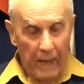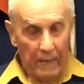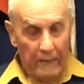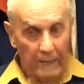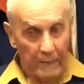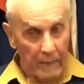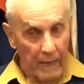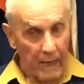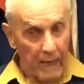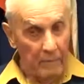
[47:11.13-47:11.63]

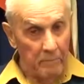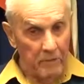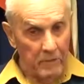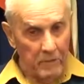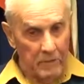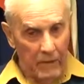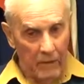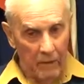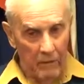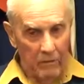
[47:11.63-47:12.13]
And came the
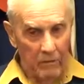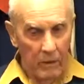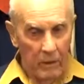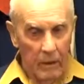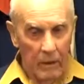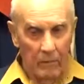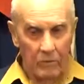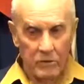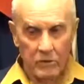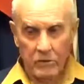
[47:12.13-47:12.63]
sound.
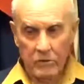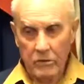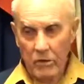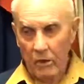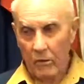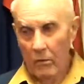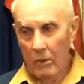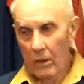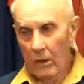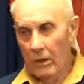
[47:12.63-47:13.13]
It was as
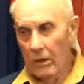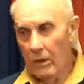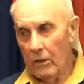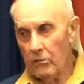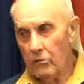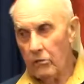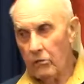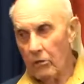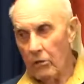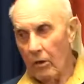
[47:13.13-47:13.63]
though
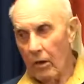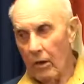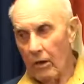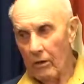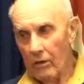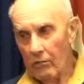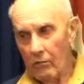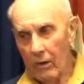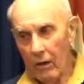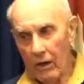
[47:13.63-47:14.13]
a
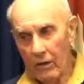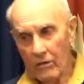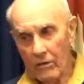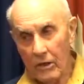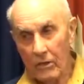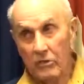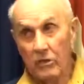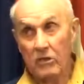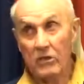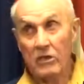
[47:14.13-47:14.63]
two-car
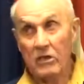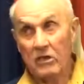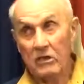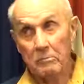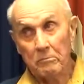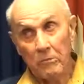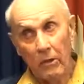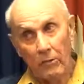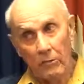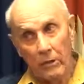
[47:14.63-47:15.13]
garage had just
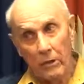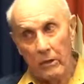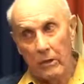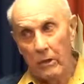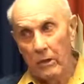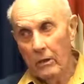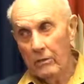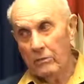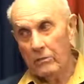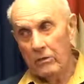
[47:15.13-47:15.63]

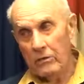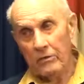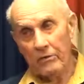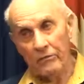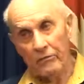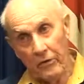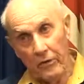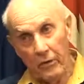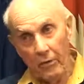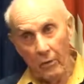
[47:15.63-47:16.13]
exploded
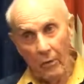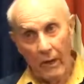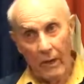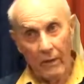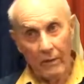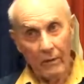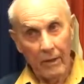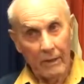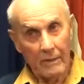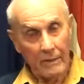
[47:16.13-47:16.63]
just feet
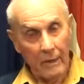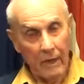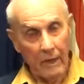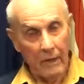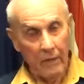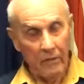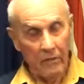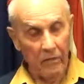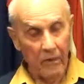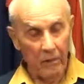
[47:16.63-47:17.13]
away, that
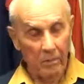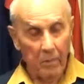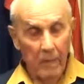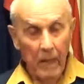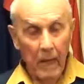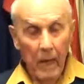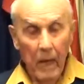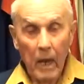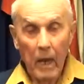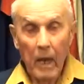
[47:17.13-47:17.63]
kind of thing.
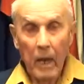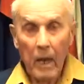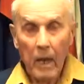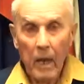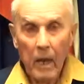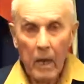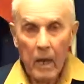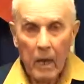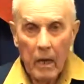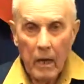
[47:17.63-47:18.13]

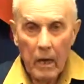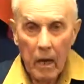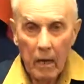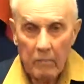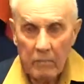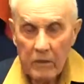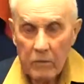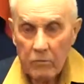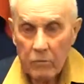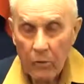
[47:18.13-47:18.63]
A
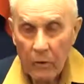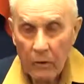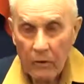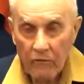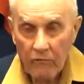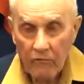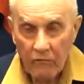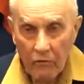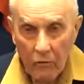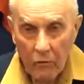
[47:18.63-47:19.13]

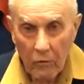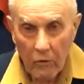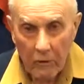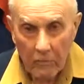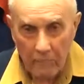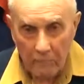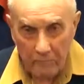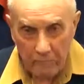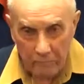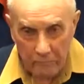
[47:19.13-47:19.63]

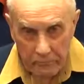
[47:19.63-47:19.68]
B-24